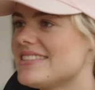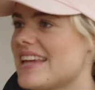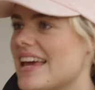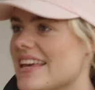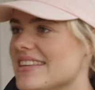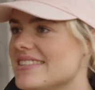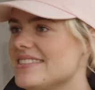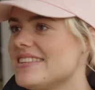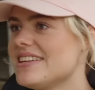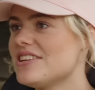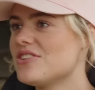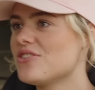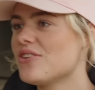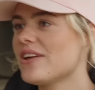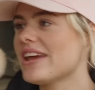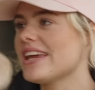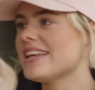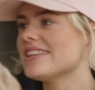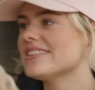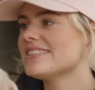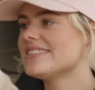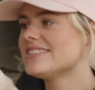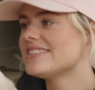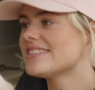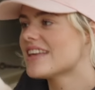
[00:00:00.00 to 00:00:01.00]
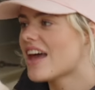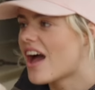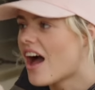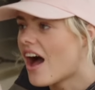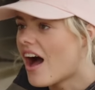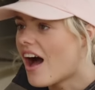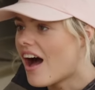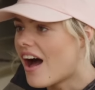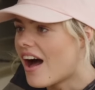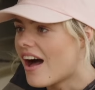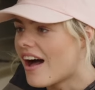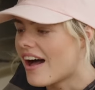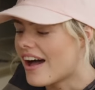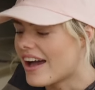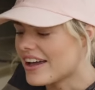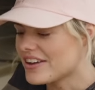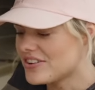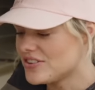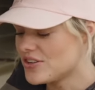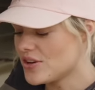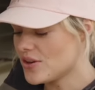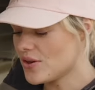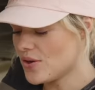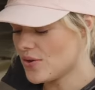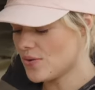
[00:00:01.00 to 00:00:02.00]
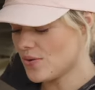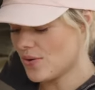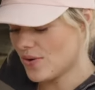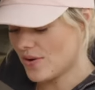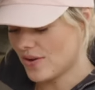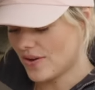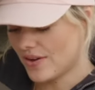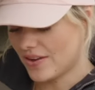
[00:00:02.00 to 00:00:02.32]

tasty treats? I do.